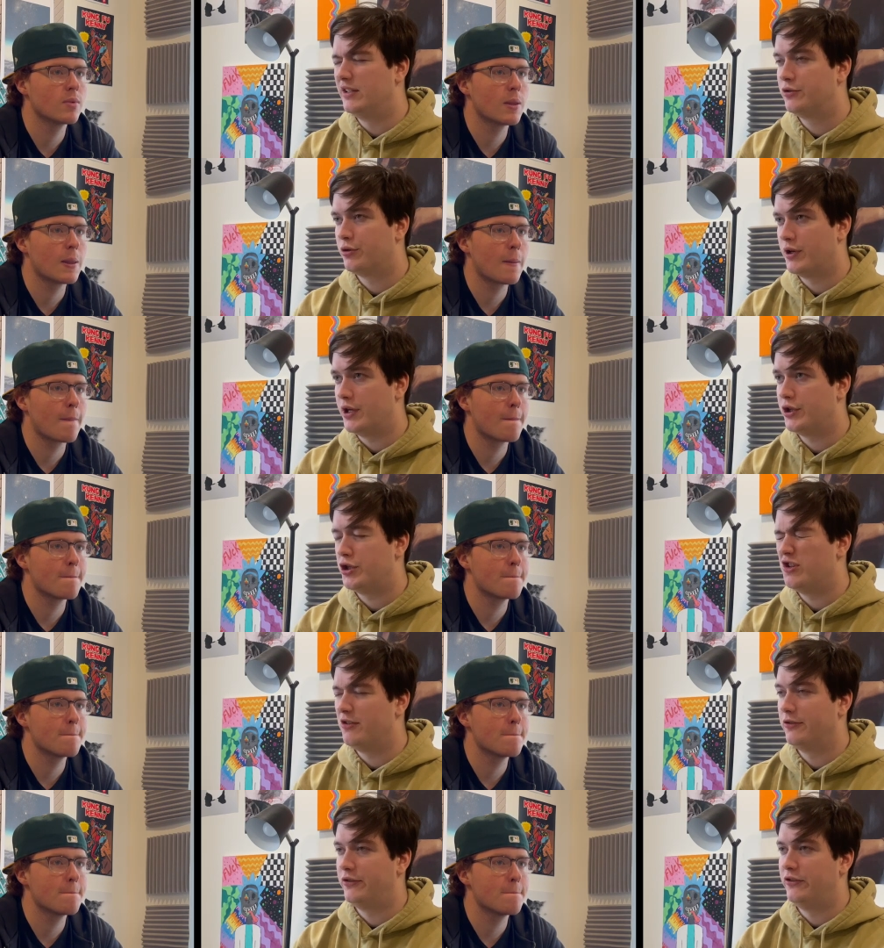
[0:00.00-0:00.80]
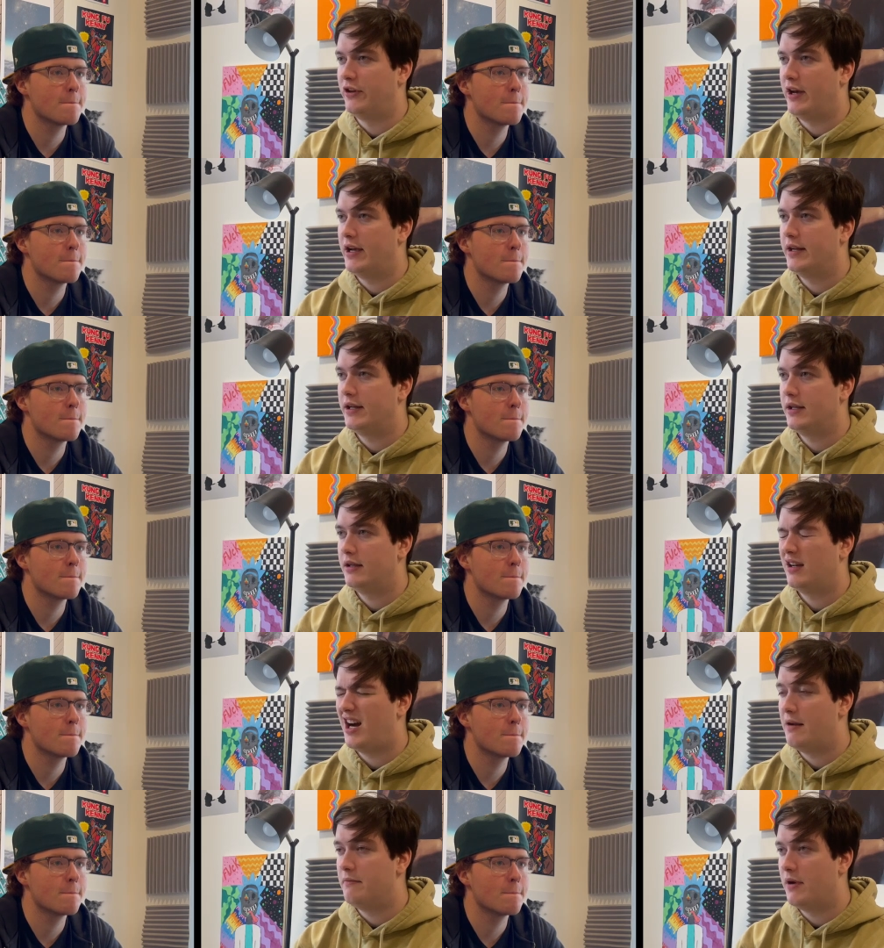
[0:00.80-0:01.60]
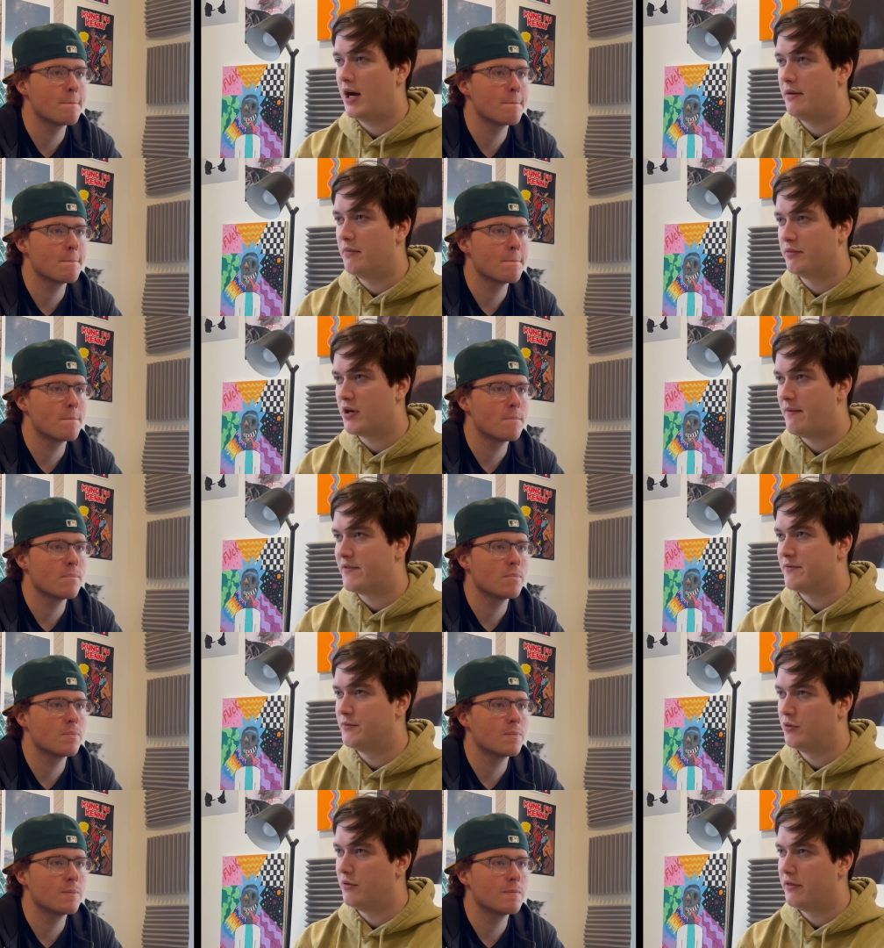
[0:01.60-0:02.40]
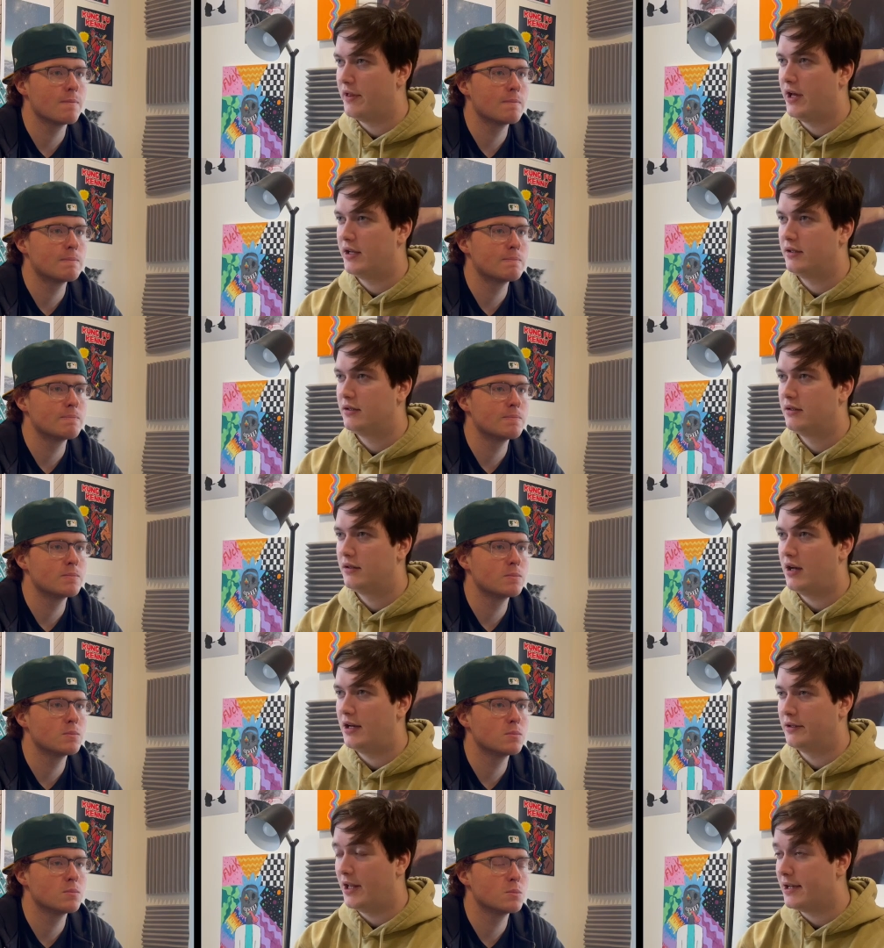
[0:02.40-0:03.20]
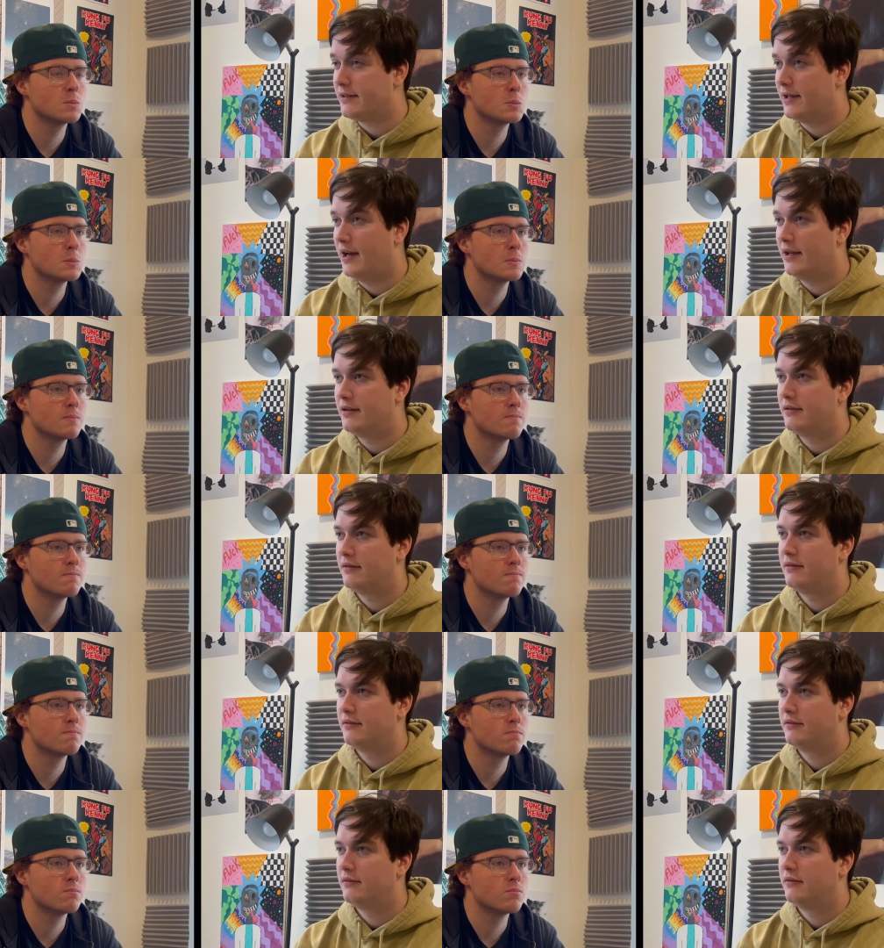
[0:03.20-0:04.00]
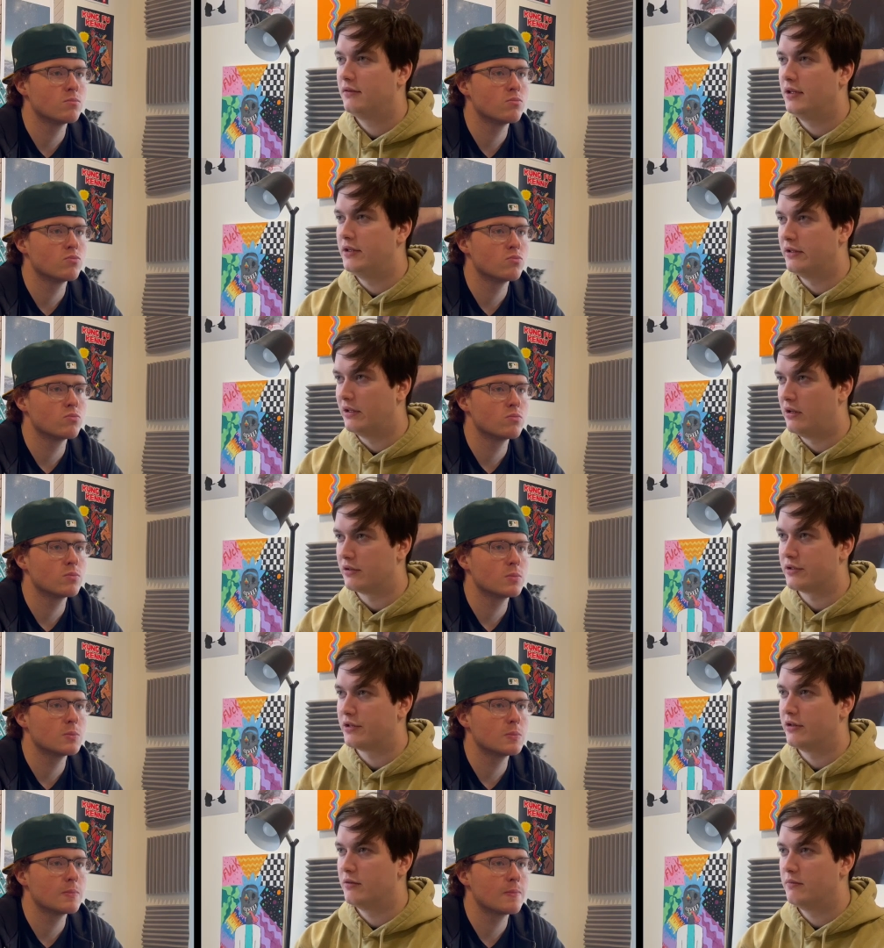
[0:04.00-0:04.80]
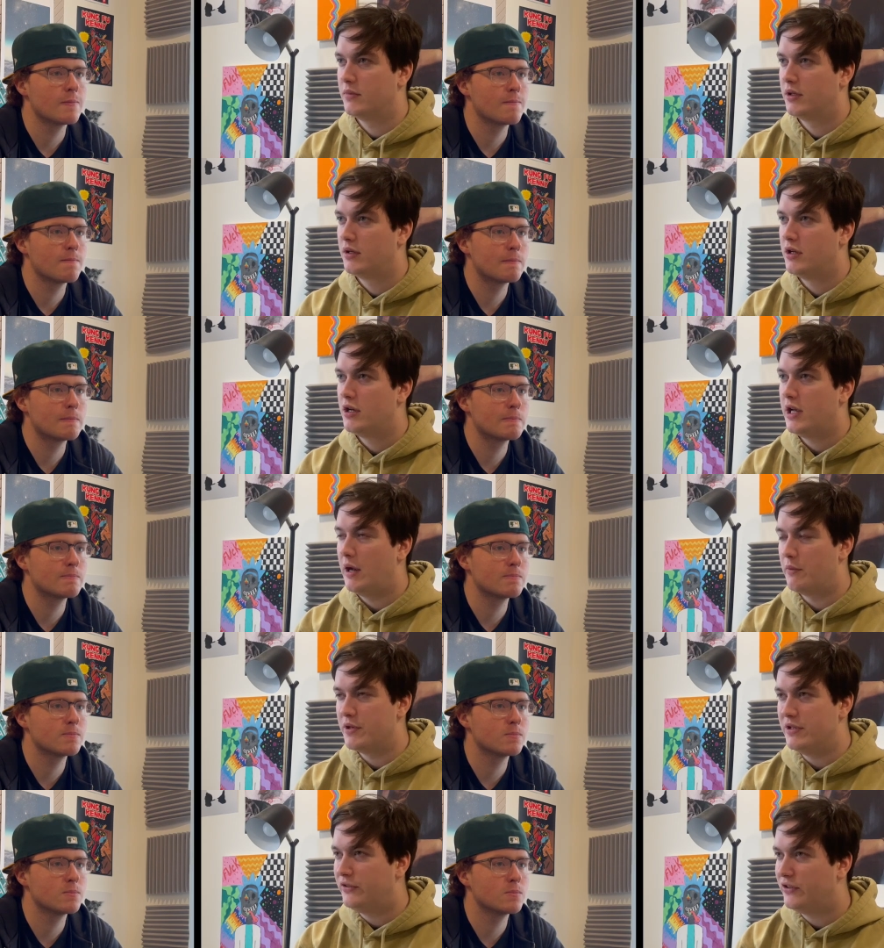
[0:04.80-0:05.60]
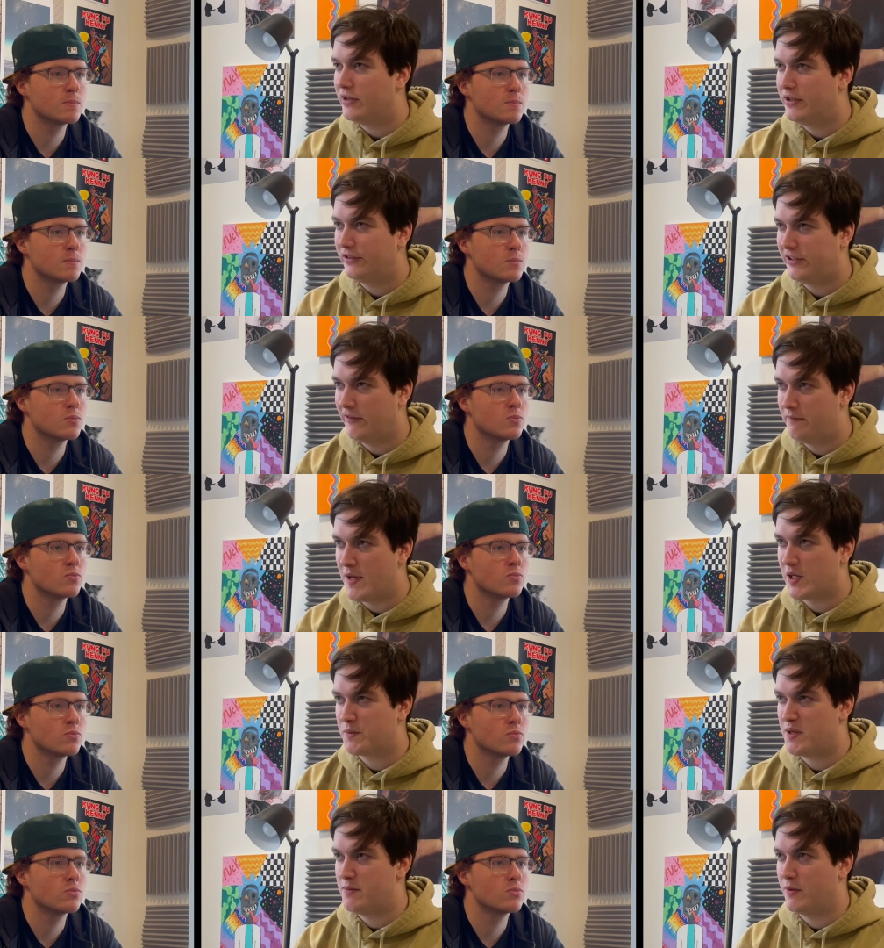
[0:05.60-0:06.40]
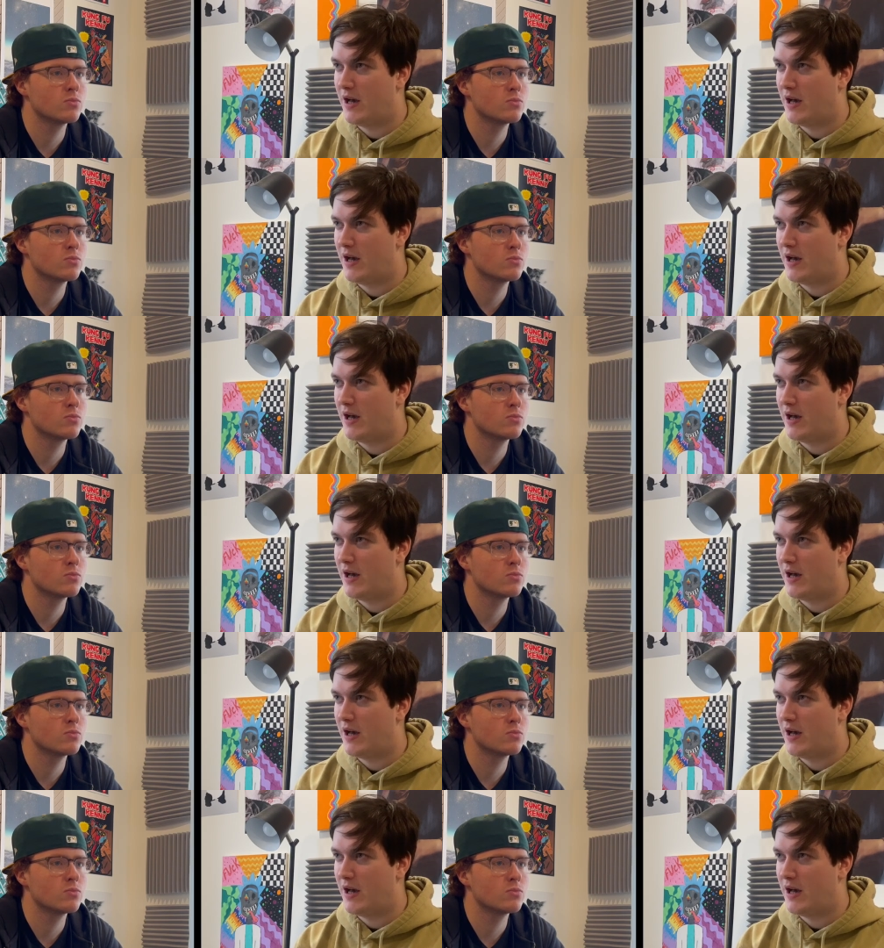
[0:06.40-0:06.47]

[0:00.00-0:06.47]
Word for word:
Speaker 1: traditional society. I, I'm comfortable with that. I'd like that in the long term. And when you say this stuff makes people